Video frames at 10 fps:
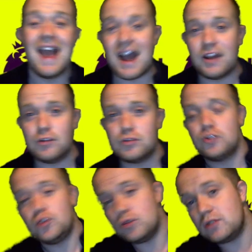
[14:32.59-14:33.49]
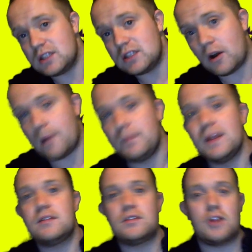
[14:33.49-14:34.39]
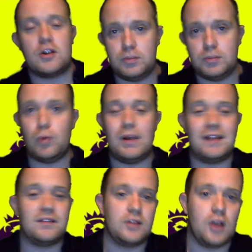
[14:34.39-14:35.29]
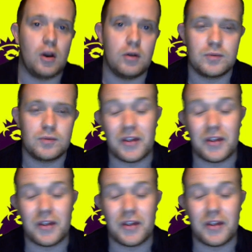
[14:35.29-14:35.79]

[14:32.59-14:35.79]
and he also used his arm to touch the ball into the goal as well.